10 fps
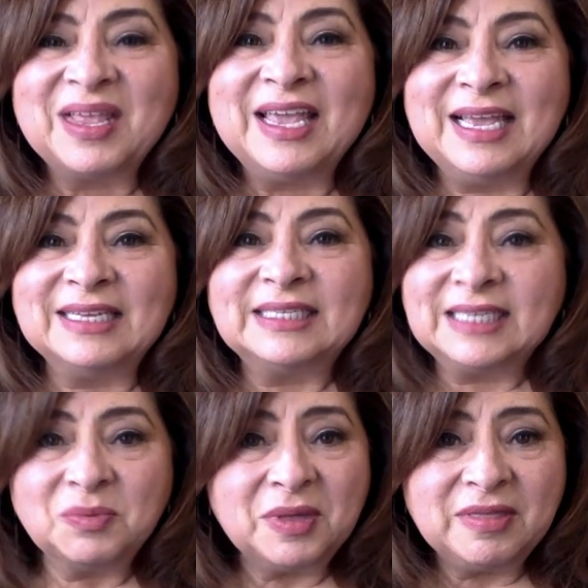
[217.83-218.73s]
is
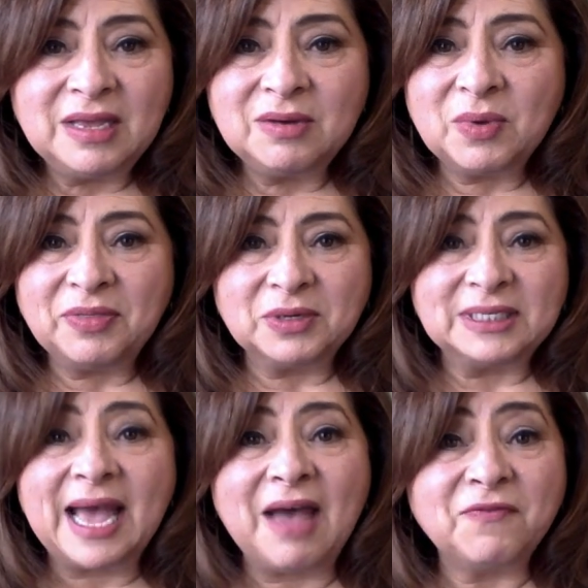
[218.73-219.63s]
sit with it, whether it's
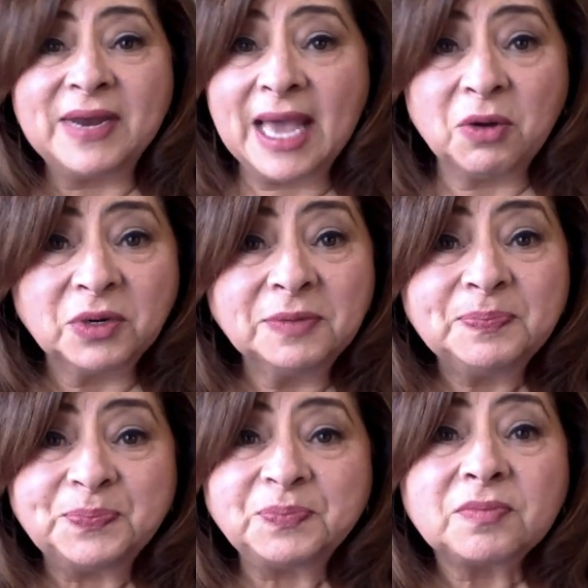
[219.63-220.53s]
half an hour,
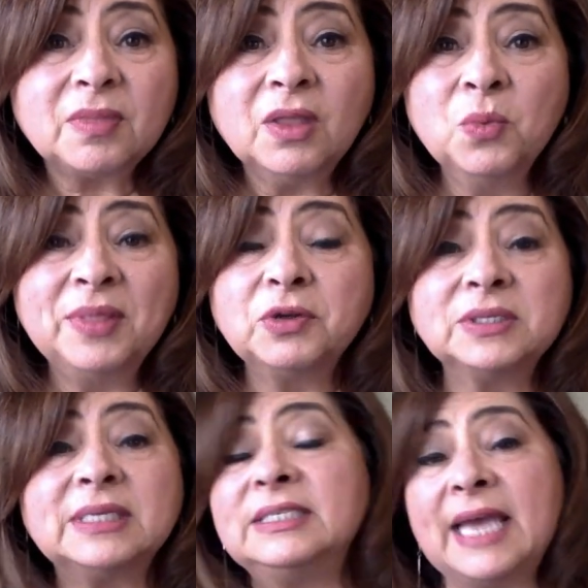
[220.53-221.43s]
whether it's
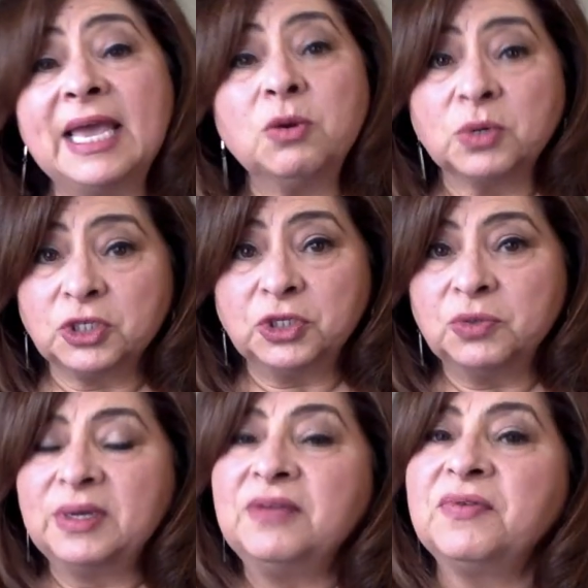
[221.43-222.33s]
a day or two,
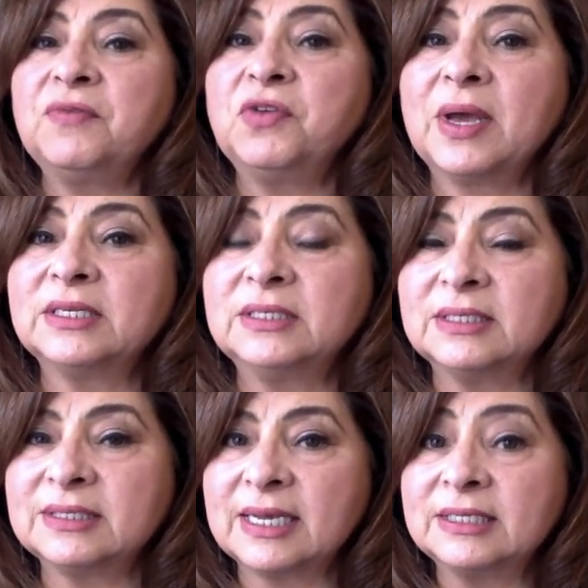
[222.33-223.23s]
and even if you had to
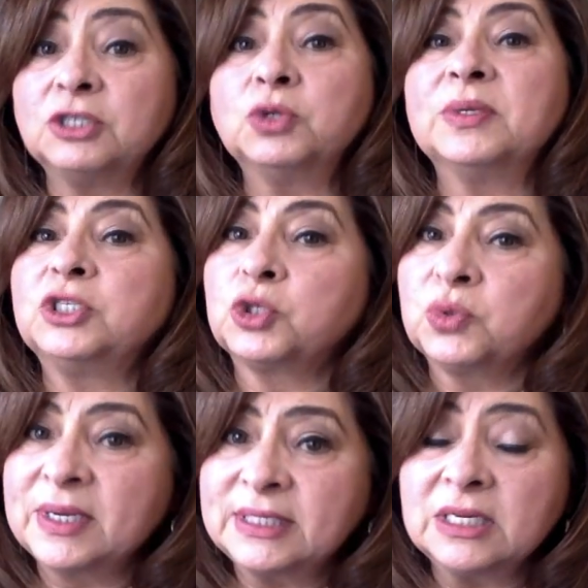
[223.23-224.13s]
discuss it
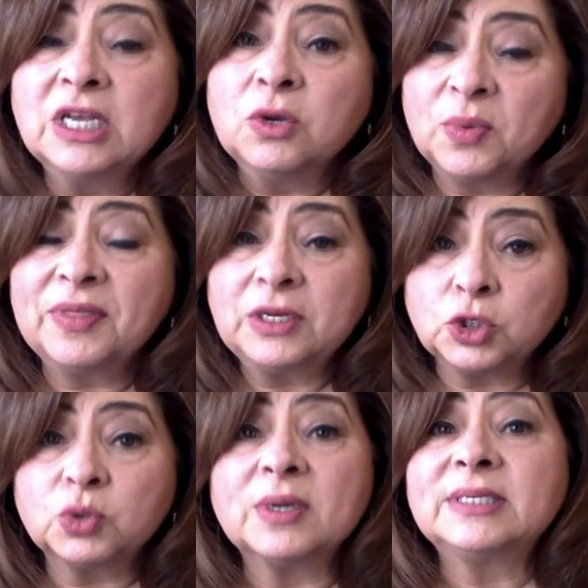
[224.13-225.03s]
with a
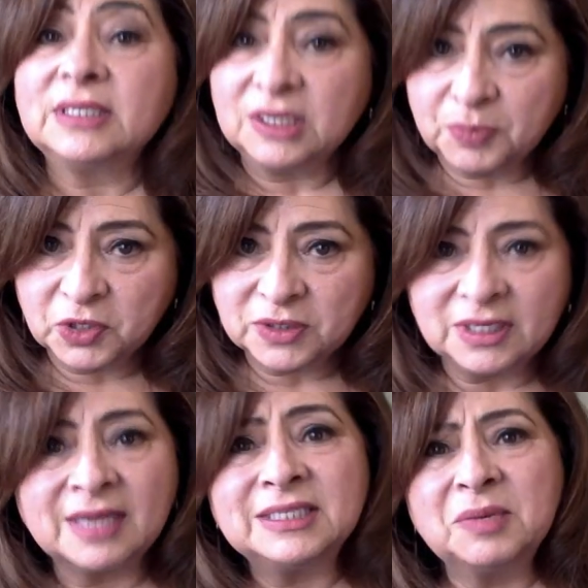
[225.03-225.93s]
trusted person,
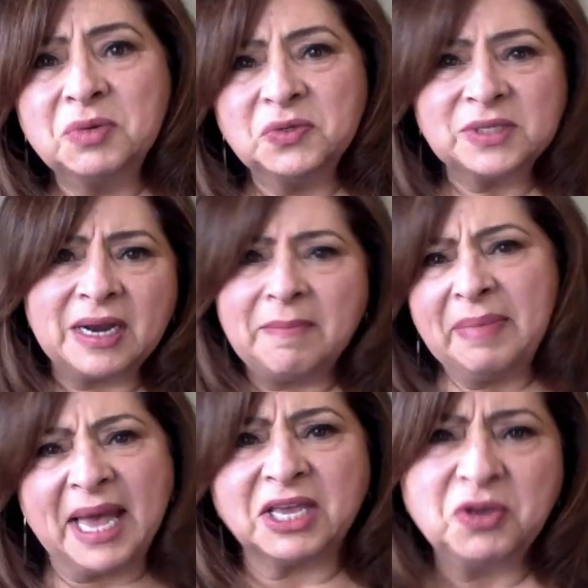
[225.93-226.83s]
not someone who's going to
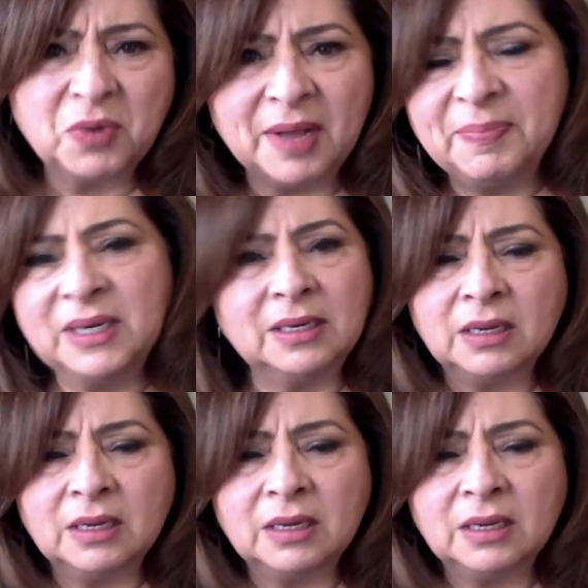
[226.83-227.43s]
back you up and